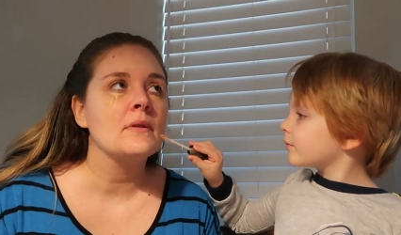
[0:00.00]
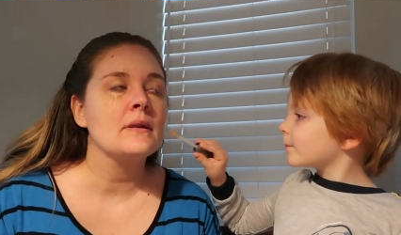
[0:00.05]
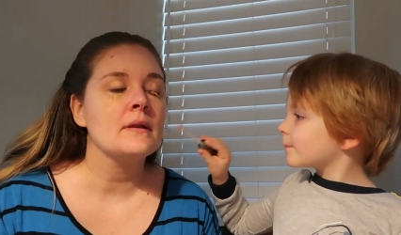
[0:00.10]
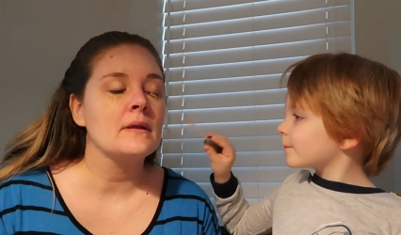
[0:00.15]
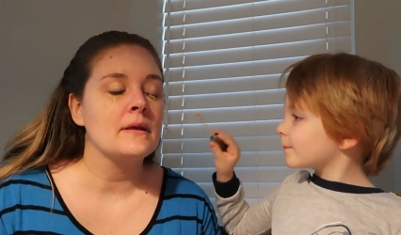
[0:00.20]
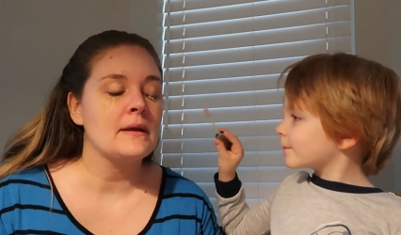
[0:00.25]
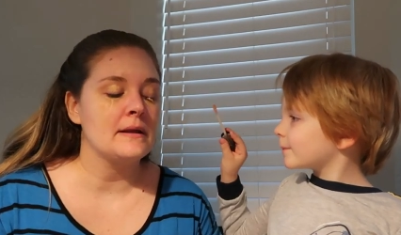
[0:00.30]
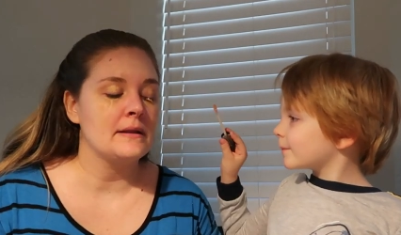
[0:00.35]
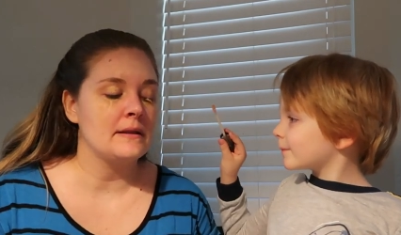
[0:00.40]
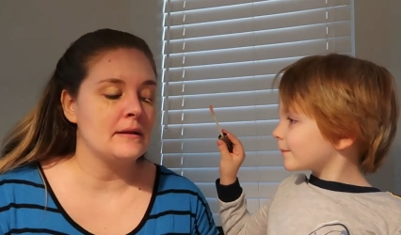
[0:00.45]

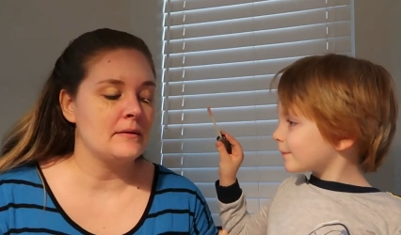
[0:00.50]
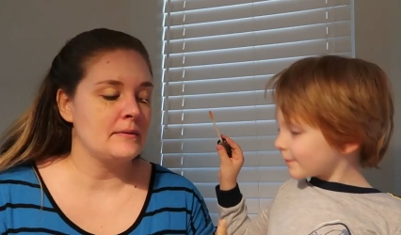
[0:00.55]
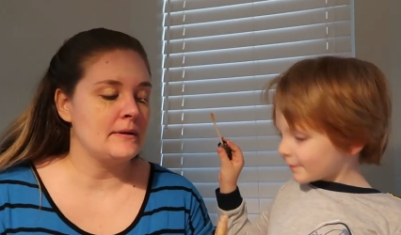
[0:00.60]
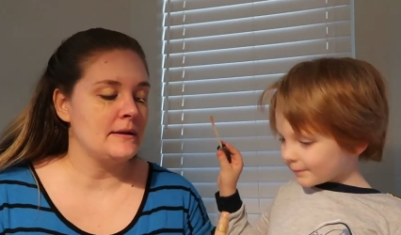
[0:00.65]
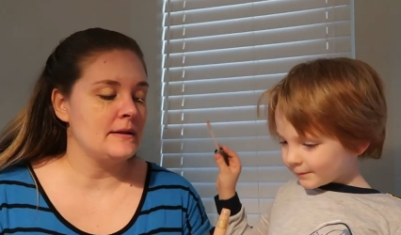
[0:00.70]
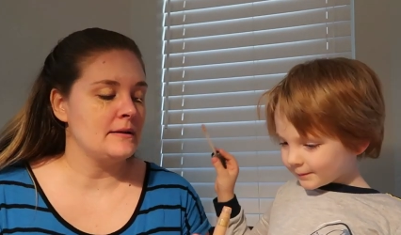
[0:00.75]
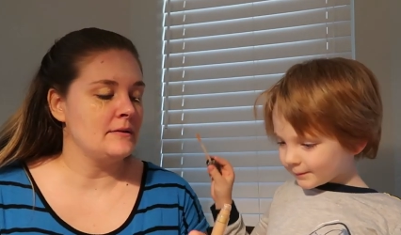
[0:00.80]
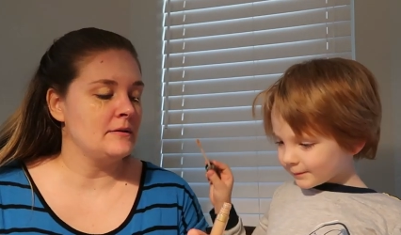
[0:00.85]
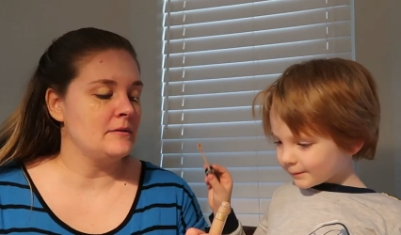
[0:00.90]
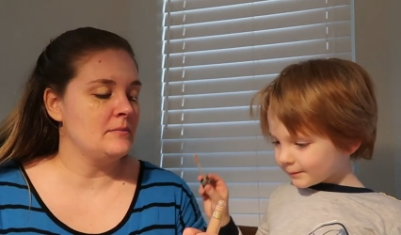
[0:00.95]
Speaker 1: Okay, now
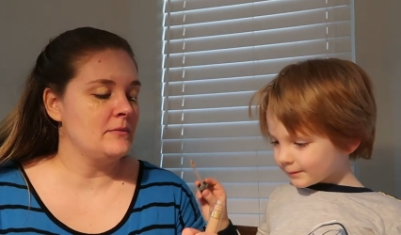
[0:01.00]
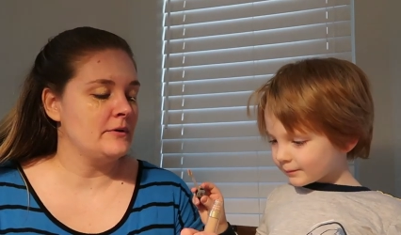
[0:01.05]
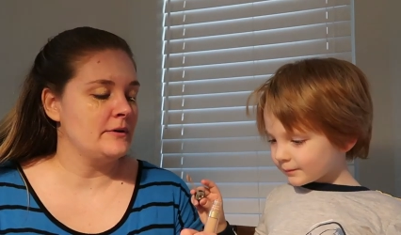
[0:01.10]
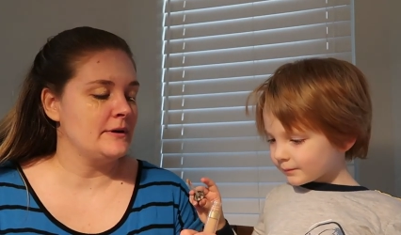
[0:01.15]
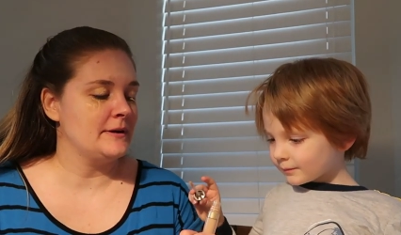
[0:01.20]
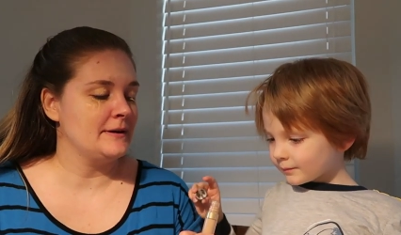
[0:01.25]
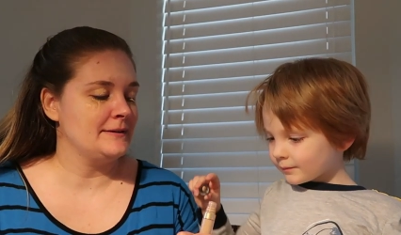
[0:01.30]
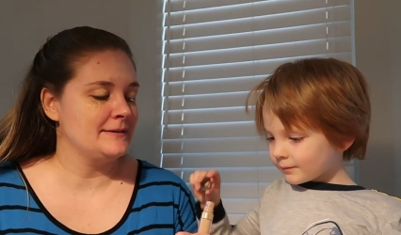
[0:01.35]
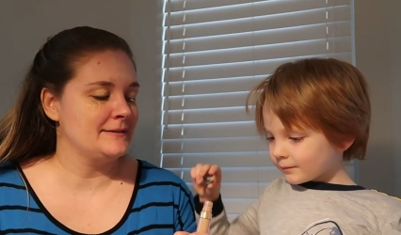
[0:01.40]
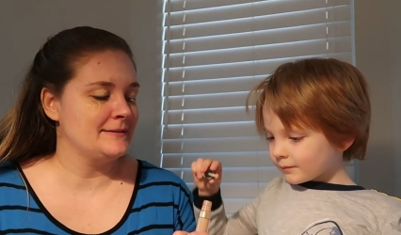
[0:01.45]
get a little
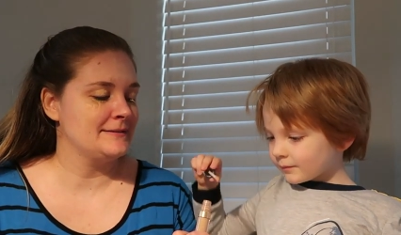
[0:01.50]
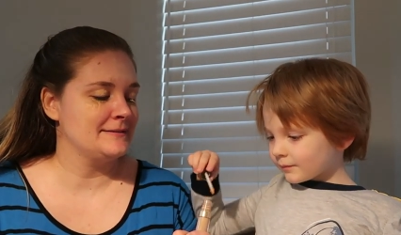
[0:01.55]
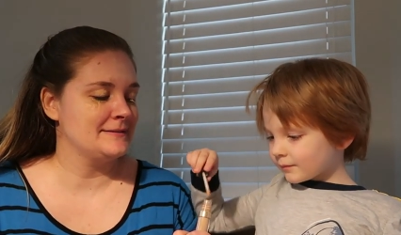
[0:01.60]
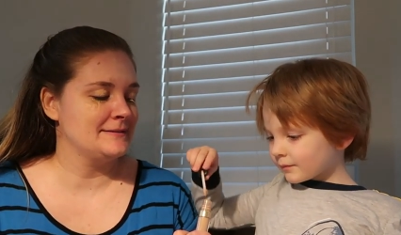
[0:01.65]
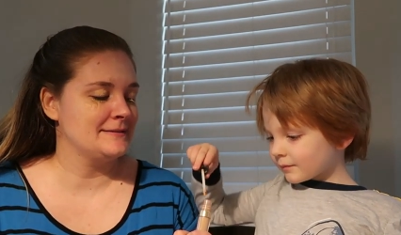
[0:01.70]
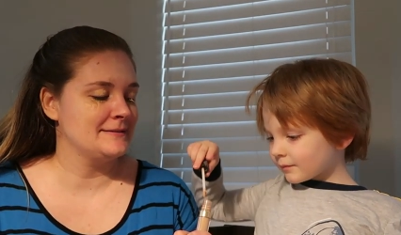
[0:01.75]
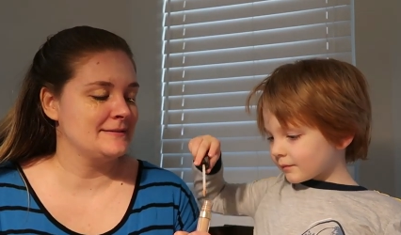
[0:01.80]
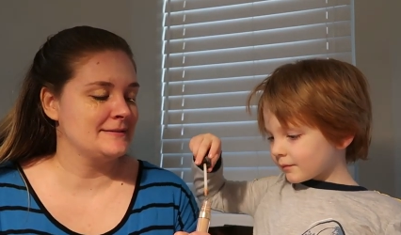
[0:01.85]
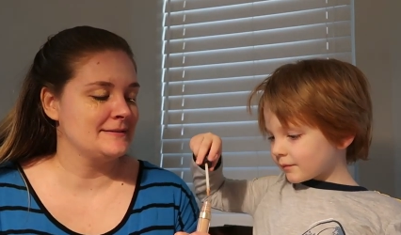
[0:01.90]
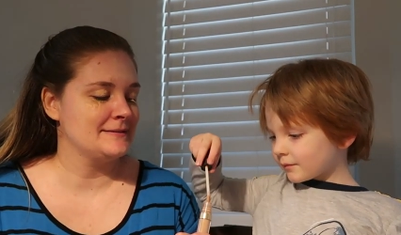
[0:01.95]
more.
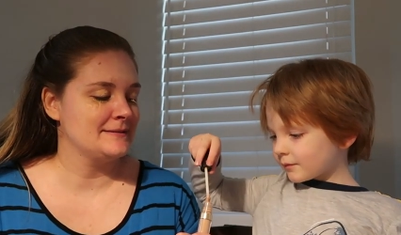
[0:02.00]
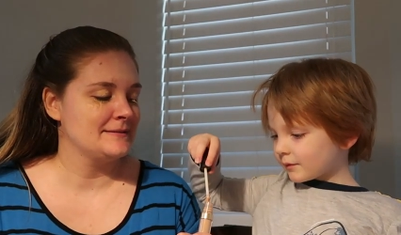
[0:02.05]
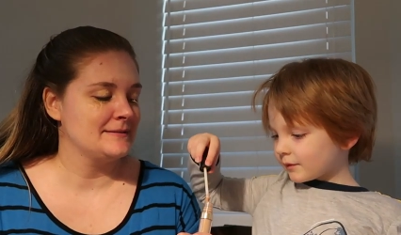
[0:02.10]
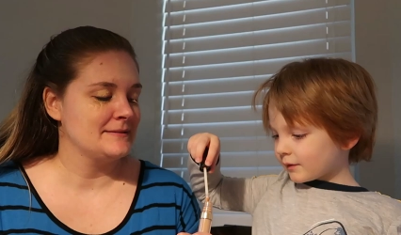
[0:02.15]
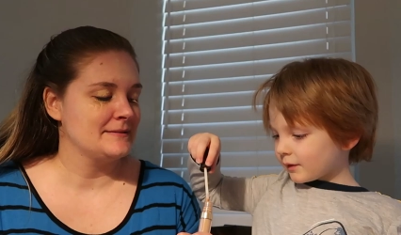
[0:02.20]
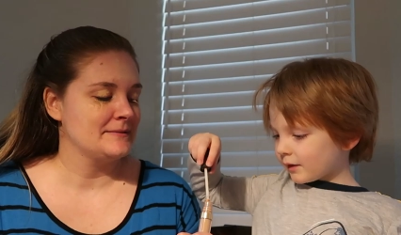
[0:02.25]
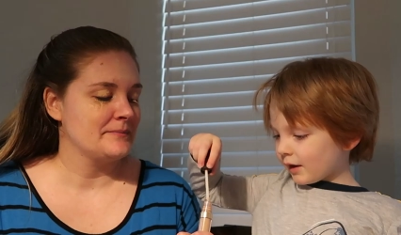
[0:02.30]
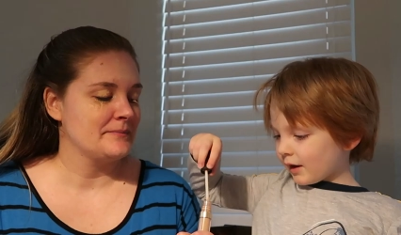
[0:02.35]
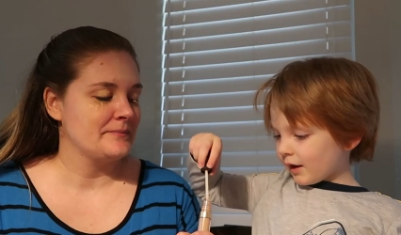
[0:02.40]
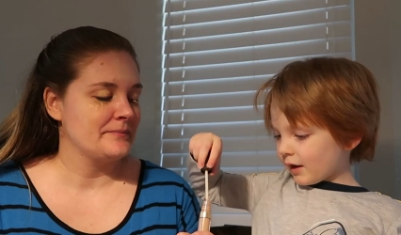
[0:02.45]

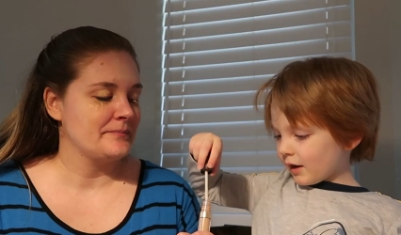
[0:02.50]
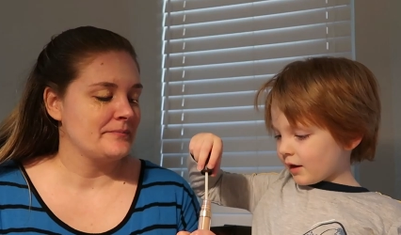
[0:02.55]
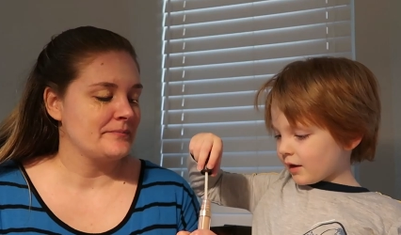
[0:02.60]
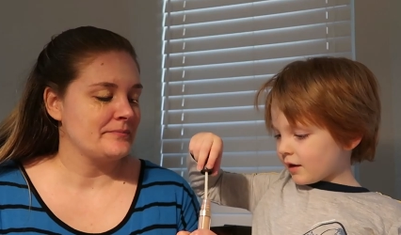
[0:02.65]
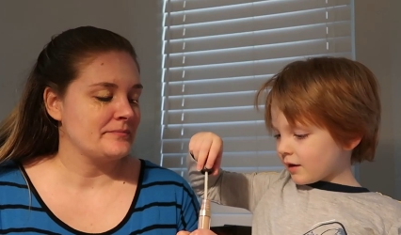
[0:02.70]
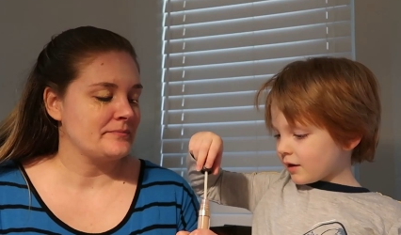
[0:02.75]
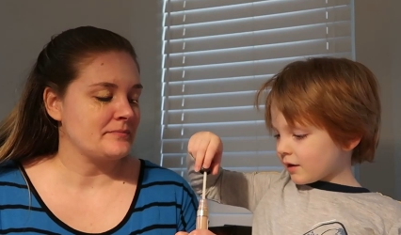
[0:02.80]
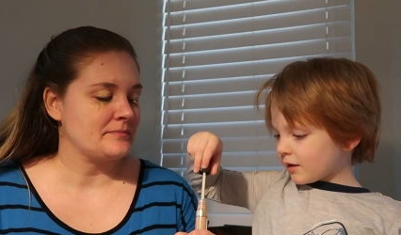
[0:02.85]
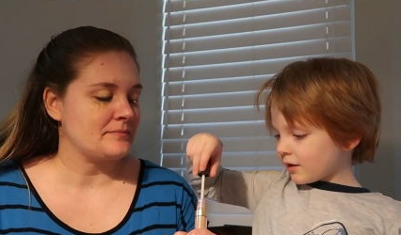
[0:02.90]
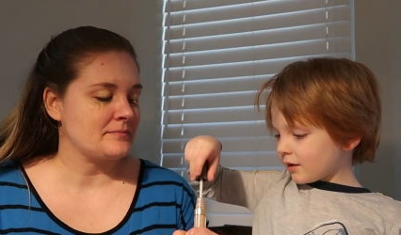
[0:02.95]

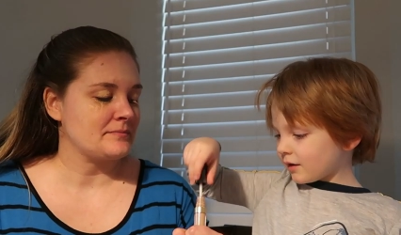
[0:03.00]
Okay.